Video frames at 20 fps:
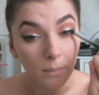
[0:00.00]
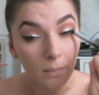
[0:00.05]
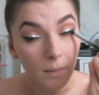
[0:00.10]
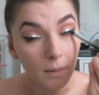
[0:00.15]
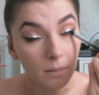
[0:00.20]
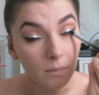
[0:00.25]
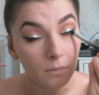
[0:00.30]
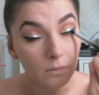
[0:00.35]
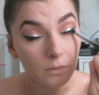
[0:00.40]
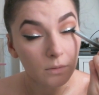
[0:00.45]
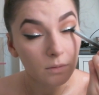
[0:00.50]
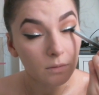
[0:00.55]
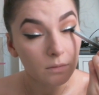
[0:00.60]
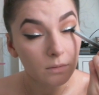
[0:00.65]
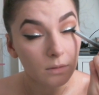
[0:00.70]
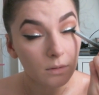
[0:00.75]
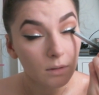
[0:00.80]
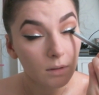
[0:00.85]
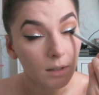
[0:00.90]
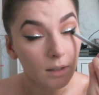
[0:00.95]
It's just
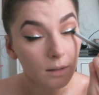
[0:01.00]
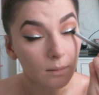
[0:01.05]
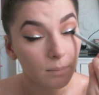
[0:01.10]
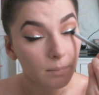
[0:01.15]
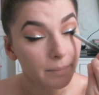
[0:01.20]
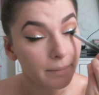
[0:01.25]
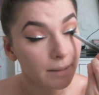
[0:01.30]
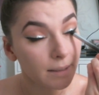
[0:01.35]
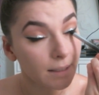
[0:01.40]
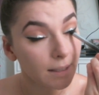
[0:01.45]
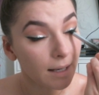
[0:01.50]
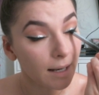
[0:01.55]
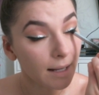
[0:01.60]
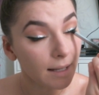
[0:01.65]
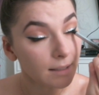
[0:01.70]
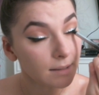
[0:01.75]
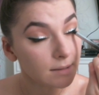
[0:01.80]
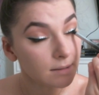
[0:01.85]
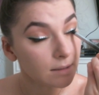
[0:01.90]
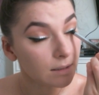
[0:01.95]
to like
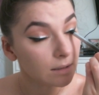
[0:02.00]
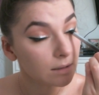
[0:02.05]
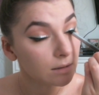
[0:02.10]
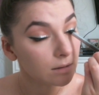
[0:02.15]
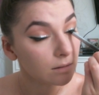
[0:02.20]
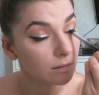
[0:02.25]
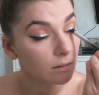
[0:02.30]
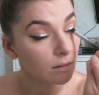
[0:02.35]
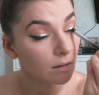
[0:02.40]
place it